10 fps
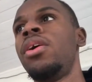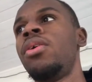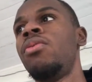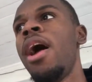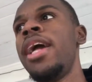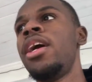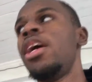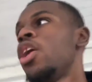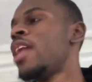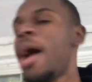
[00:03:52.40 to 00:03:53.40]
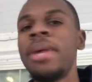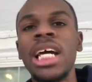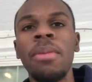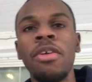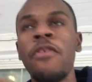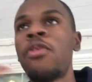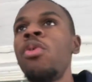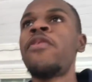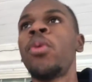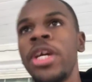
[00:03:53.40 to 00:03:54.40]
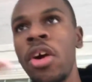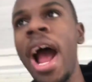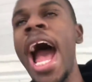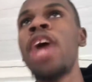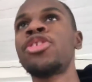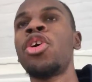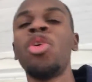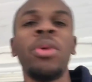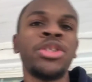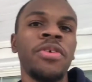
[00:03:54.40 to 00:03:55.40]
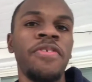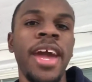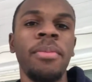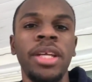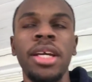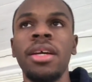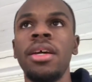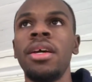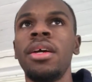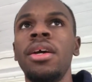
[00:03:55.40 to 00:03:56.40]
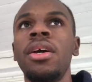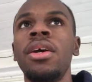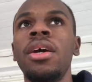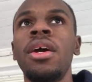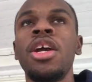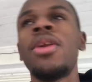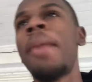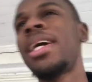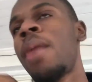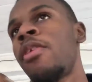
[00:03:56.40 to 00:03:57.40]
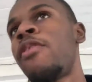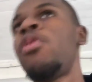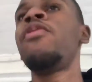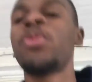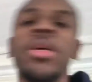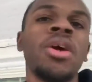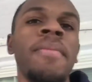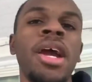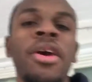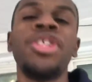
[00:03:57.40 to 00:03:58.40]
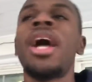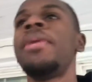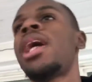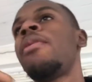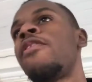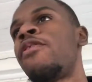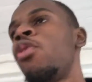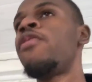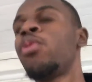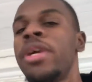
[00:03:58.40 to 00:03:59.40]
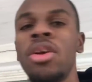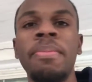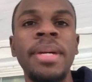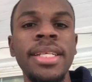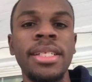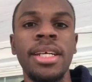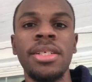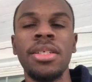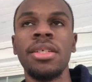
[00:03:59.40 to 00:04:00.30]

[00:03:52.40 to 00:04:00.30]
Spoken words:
right? You're not becoming fruitful in your household with your family. You're not becoming fruitful in your marriage. You're not becoming fruitful in your business,